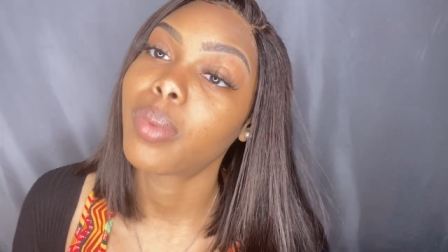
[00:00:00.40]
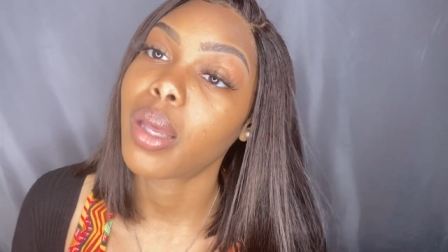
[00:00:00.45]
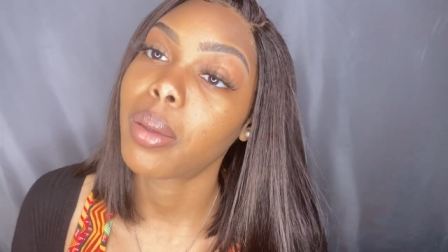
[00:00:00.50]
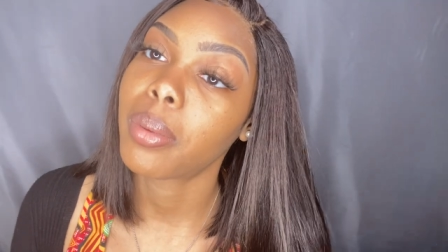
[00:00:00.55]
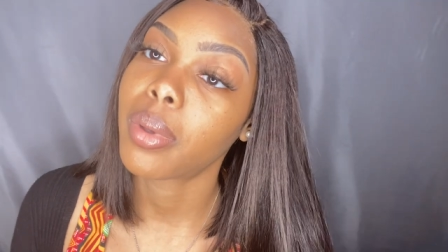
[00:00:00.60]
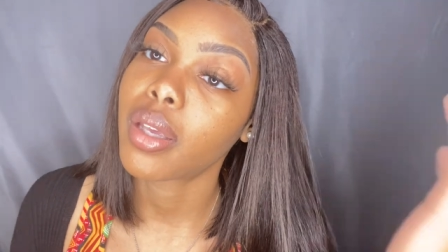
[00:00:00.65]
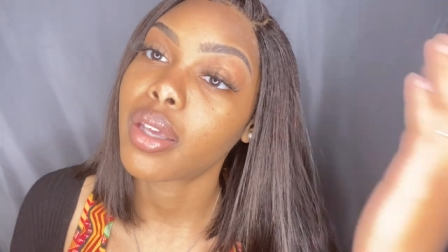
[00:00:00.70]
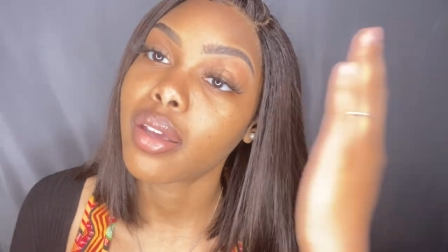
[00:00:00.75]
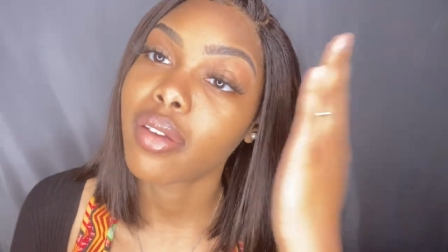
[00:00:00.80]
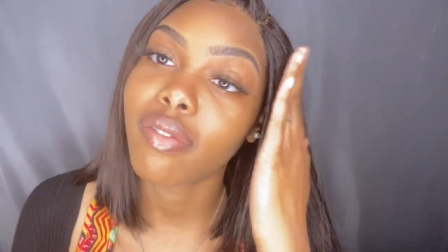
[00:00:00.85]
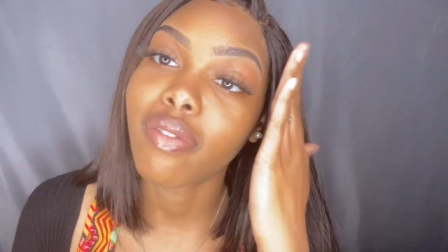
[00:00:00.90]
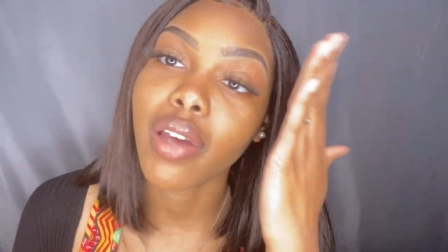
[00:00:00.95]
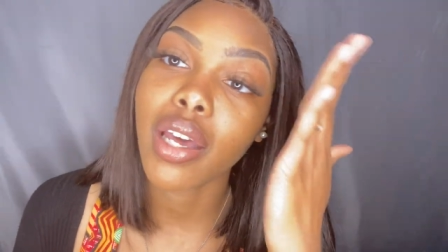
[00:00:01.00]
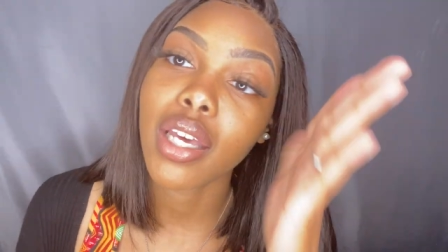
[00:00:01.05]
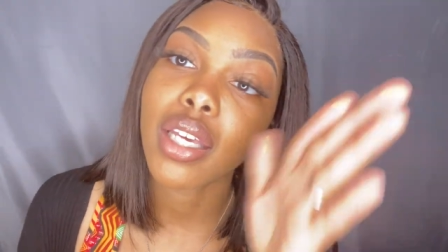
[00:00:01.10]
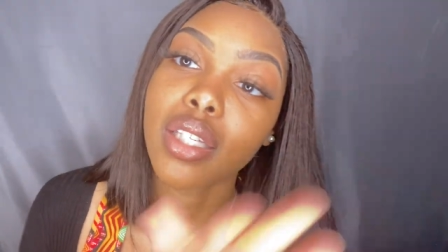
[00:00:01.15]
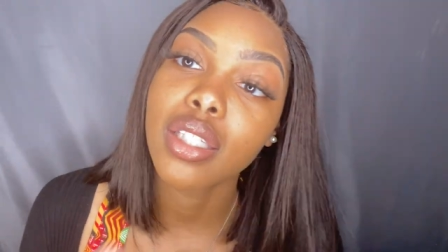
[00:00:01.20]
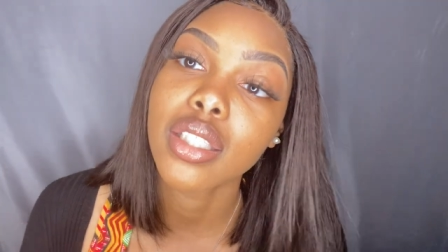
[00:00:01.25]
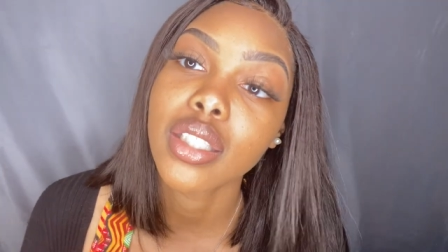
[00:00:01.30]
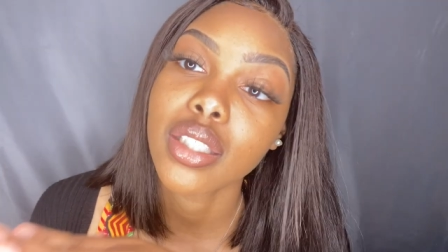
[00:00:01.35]
baby
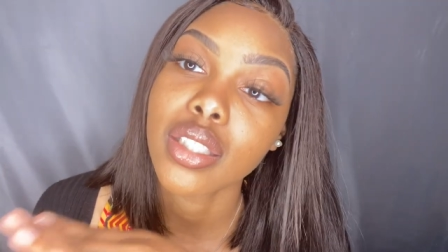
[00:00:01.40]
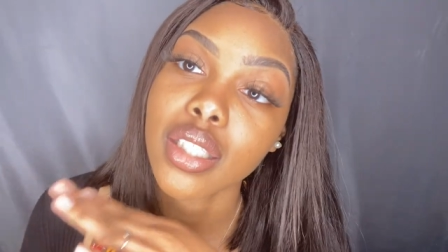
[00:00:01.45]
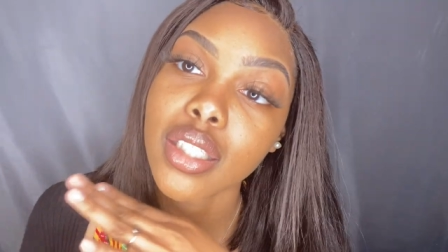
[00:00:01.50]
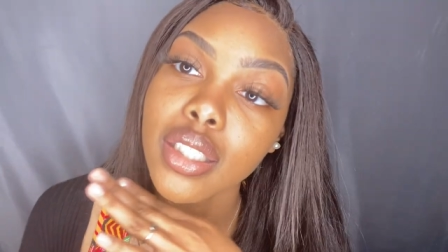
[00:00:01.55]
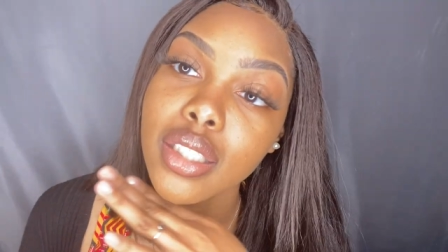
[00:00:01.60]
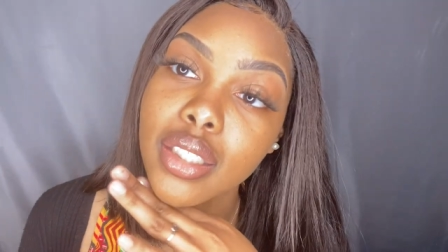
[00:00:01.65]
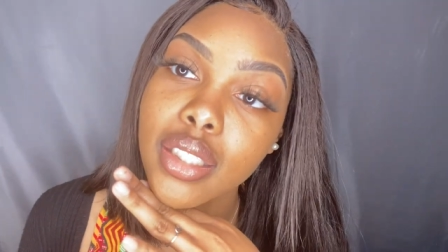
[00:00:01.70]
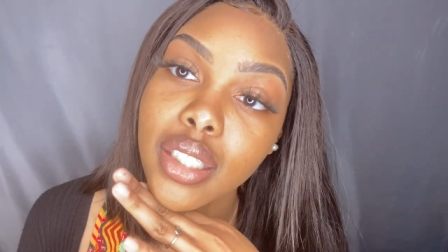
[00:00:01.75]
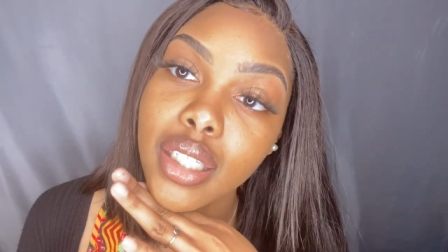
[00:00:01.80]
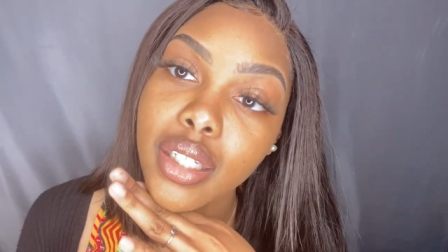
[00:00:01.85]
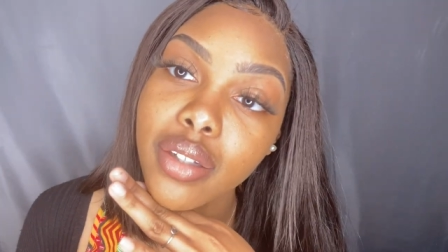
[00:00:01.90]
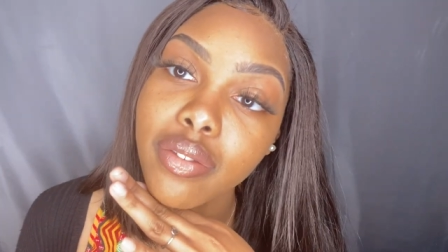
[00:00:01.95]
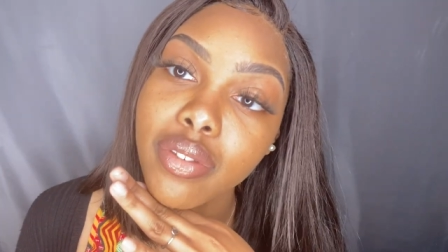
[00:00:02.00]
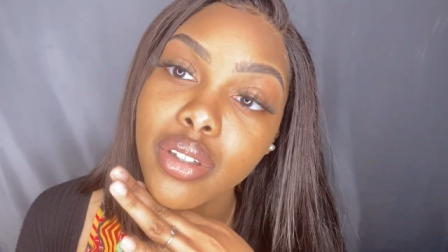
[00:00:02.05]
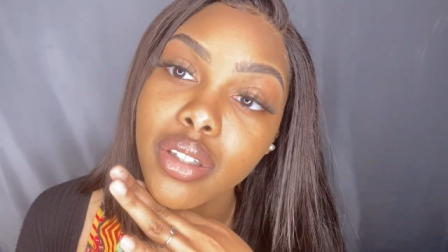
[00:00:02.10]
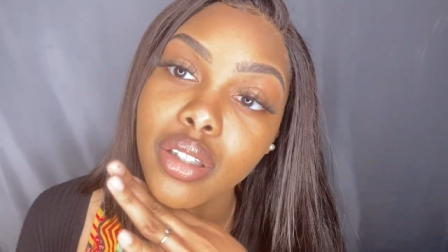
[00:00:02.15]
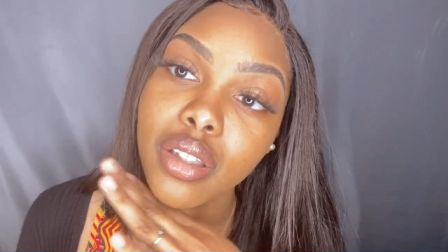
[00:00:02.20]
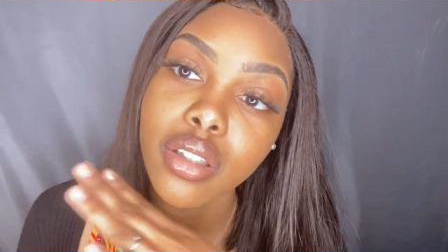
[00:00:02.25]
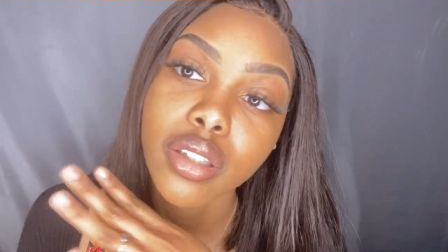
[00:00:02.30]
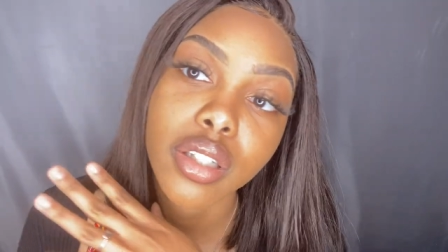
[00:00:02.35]
face is
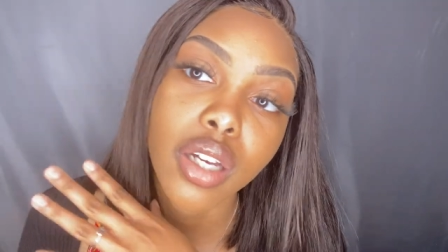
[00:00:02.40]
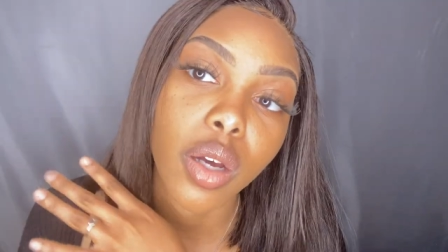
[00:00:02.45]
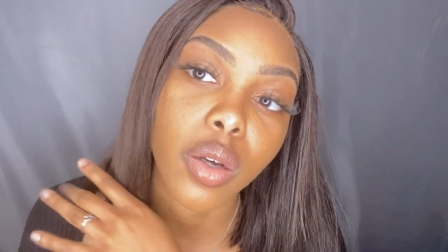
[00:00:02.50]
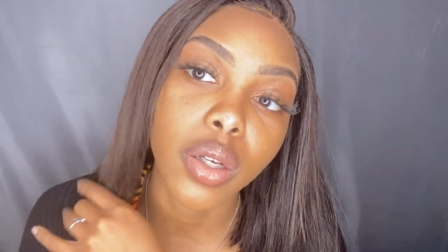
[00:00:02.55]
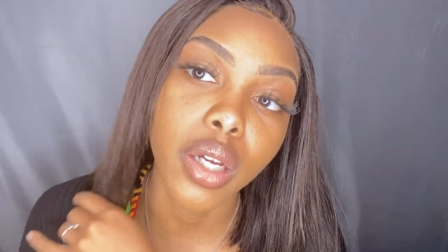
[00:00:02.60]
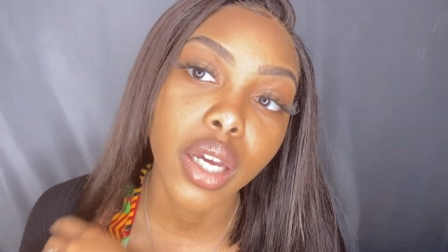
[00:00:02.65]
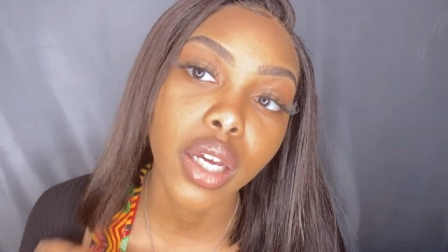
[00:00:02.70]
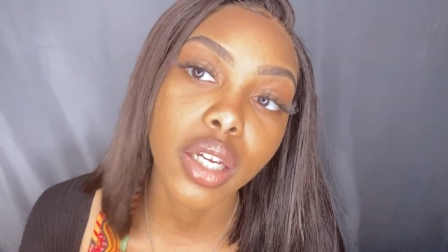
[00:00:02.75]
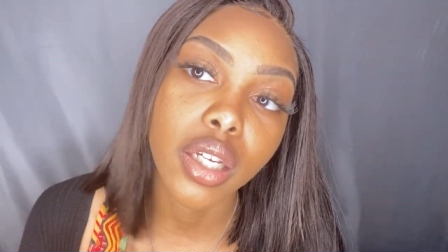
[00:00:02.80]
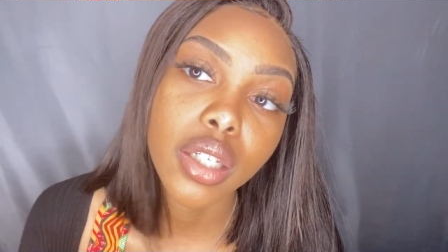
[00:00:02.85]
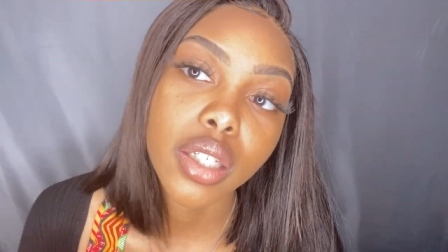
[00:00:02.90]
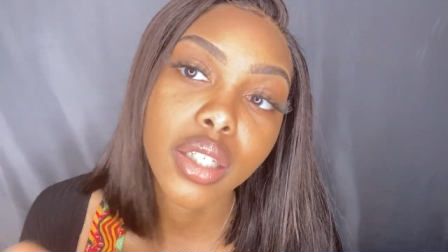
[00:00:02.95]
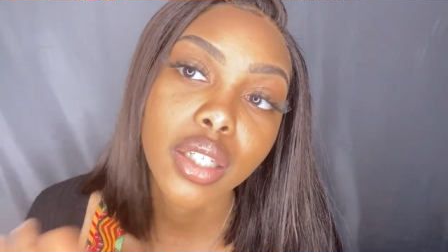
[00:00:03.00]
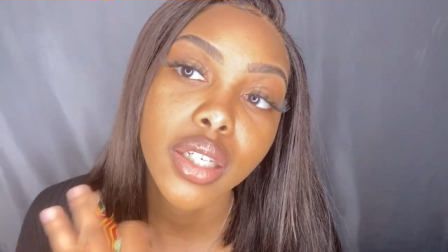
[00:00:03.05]
given, okay?